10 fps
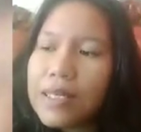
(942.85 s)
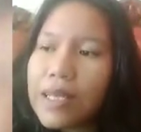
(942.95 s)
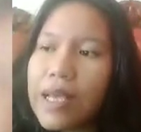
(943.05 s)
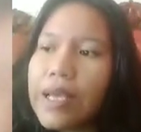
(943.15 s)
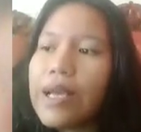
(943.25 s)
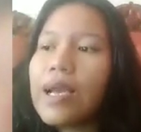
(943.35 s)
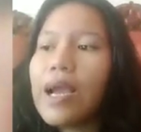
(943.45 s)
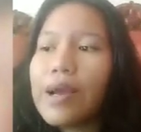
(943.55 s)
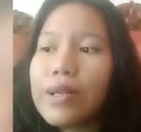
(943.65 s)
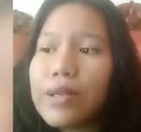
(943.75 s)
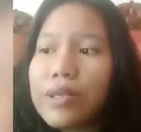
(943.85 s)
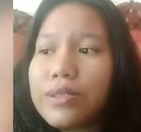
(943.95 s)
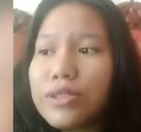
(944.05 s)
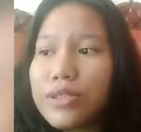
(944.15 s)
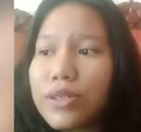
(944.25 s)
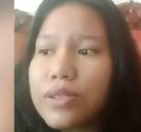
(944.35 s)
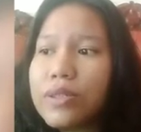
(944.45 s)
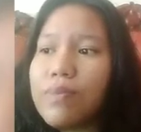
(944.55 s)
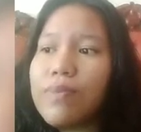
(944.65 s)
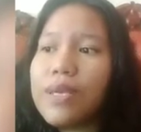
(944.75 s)
It
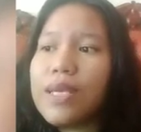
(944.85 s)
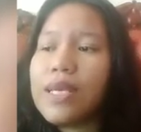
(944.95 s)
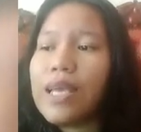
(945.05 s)
should be